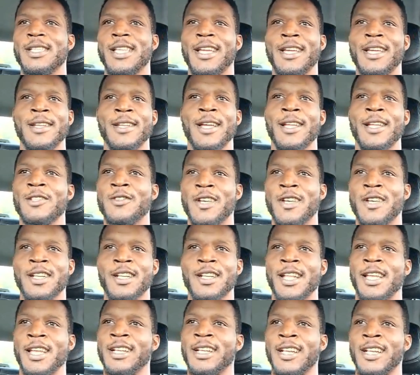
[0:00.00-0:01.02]
I try
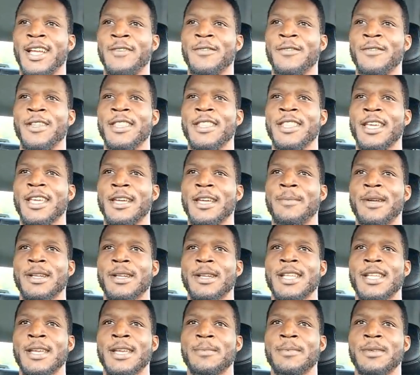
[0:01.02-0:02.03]
to not really think about
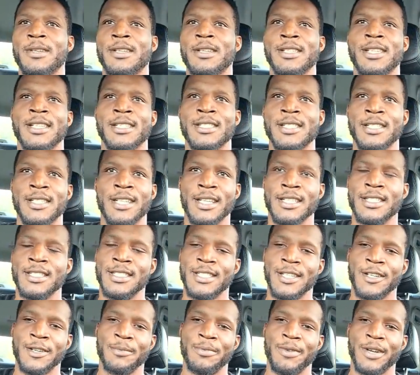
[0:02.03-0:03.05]
that, because that's
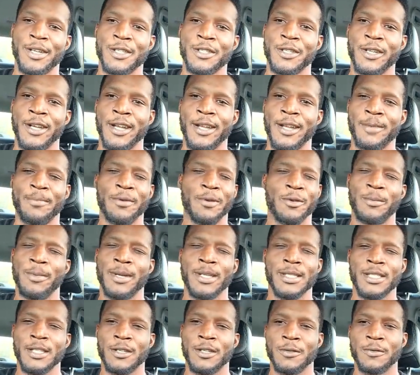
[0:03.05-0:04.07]
unnecessary pressure I put on
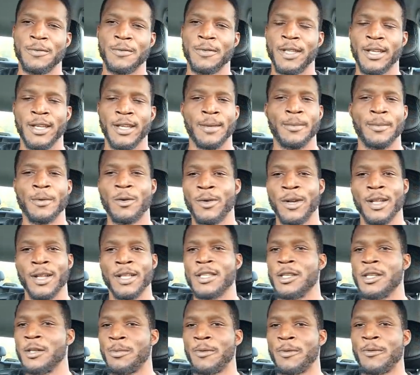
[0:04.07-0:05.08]
myself. Like, I'm going out
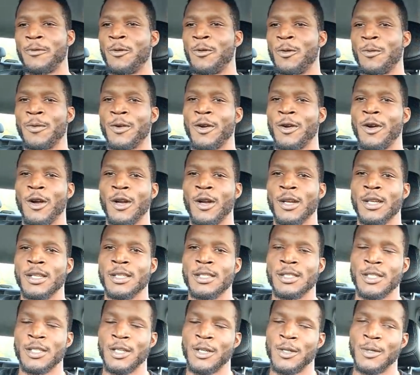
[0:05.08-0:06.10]
there to perform regardless.
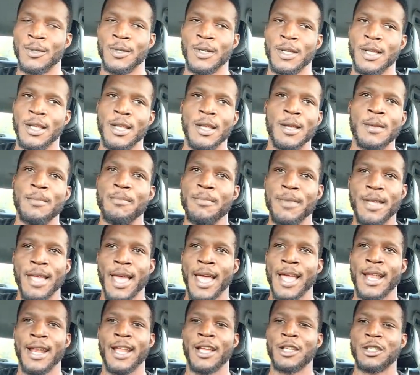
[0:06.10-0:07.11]
So me
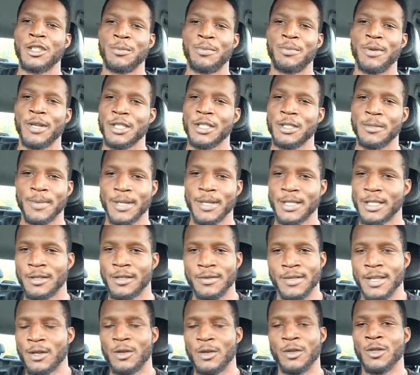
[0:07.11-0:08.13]
adding extra pressure to myself
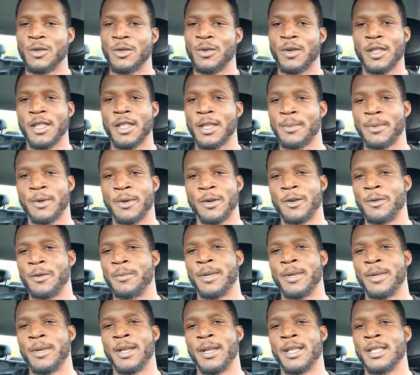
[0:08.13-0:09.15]
is not going to do anything but hurt
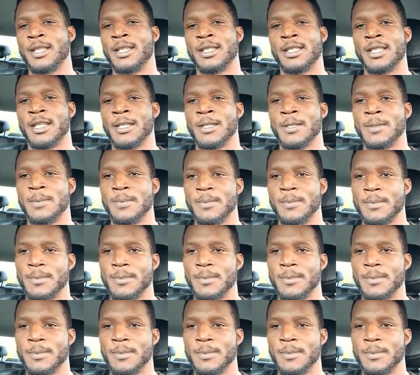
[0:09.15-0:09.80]
me at this time.